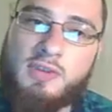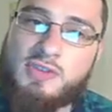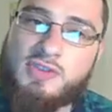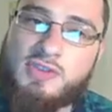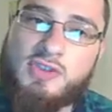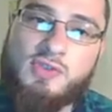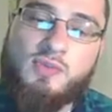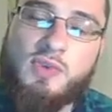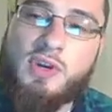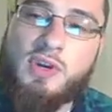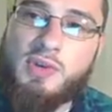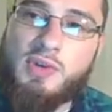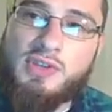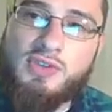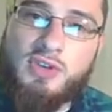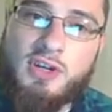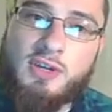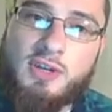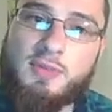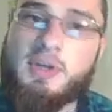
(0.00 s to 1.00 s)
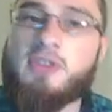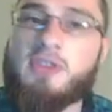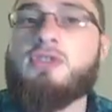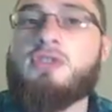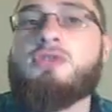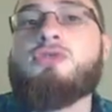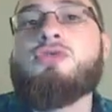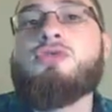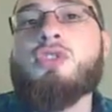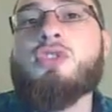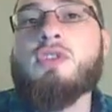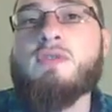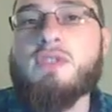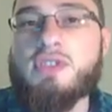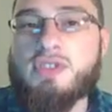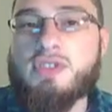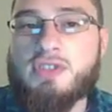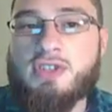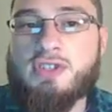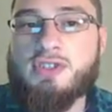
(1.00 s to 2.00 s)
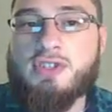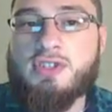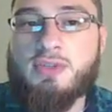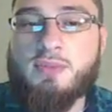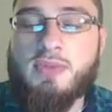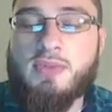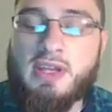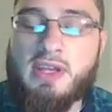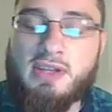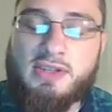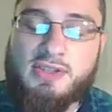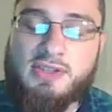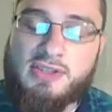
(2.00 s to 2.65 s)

this is where we talk about the nervous system